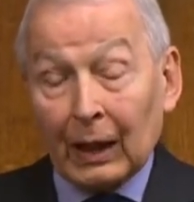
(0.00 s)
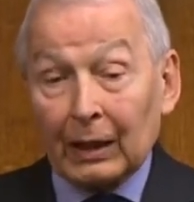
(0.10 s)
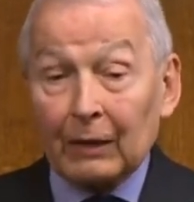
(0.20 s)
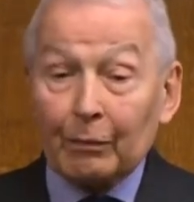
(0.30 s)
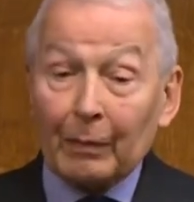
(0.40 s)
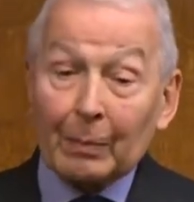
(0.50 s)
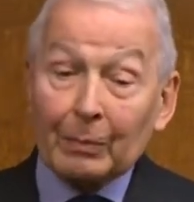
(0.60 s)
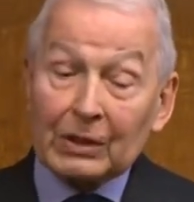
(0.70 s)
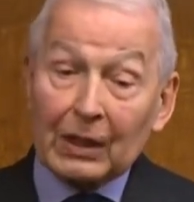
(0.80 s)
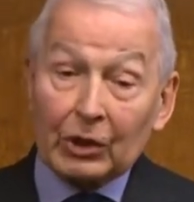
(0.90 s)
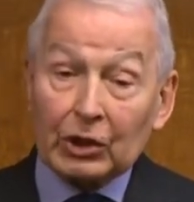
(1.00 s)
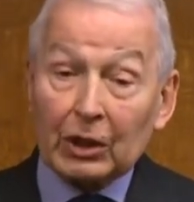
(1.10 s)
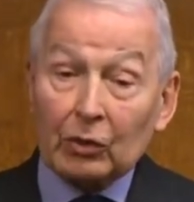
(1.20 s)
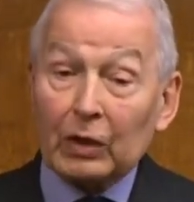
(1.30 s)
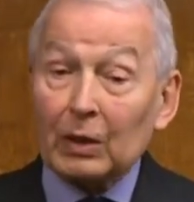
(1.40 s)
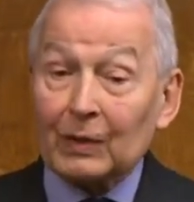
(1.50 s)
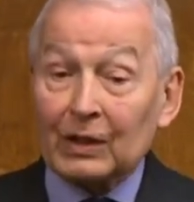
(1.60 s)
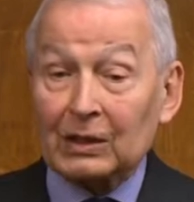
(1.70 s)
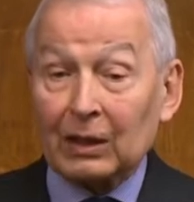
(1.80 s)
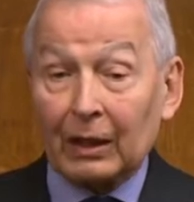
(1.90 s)
And if members actually agree
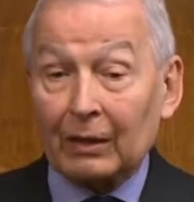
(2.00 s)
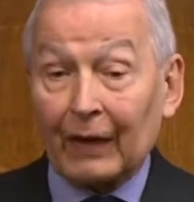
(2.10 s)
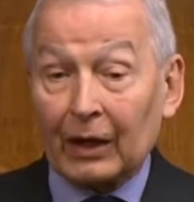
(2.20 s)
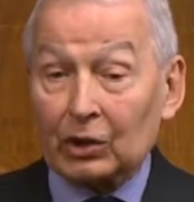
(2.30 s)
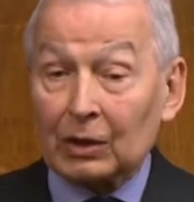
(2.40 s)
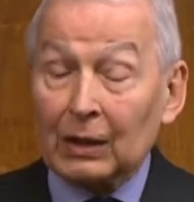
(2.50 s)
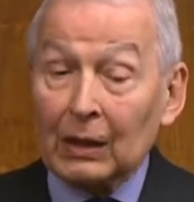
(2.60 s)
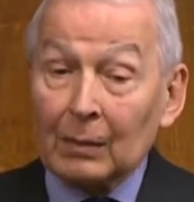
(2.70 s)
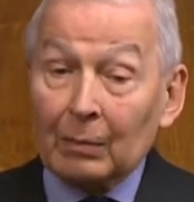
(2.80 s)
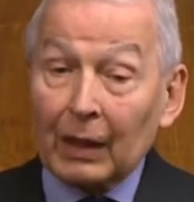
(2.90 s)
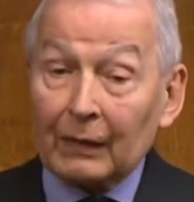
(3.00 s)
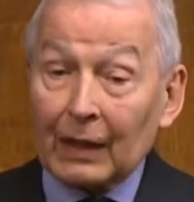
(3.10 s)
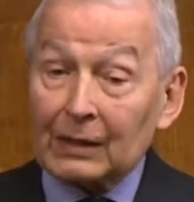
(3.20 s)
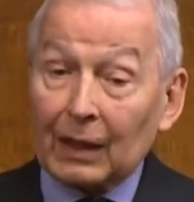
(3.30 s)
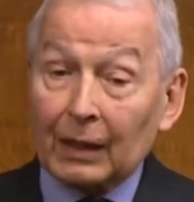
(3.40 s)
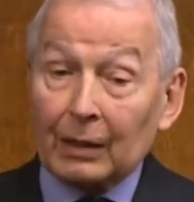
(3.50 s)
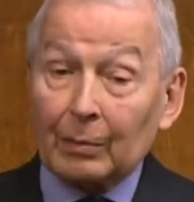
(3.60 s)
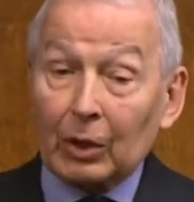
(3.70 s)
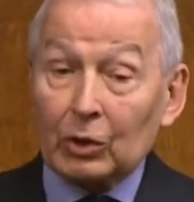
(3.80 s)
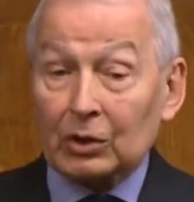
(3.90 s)
with this line of action, might they sign the
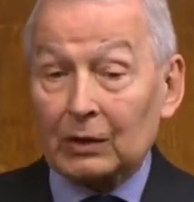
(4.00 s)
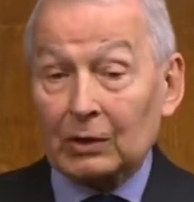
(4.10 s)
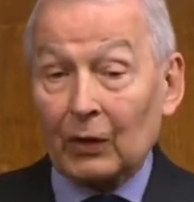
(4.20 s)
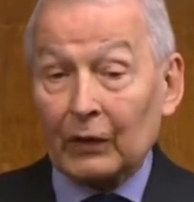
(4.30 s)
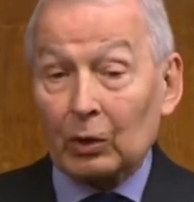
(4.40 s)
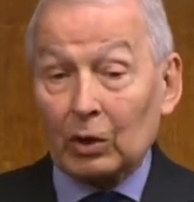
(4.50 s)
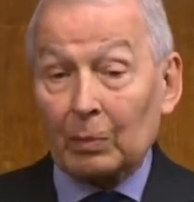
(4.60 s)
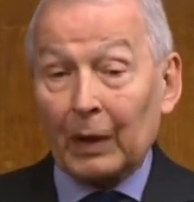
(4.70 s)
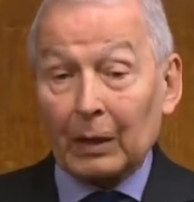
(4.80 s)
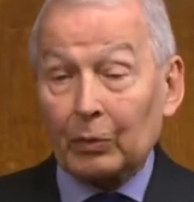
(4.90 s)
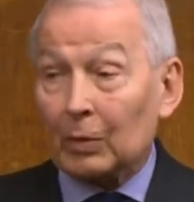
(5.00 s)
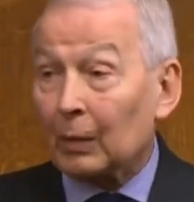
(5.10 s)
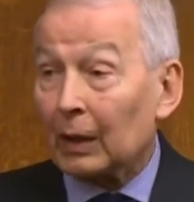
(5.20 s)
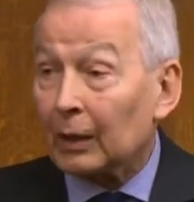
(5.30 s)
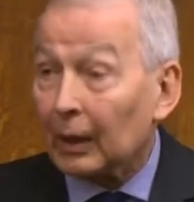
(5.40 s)
motion that's on the order paper in my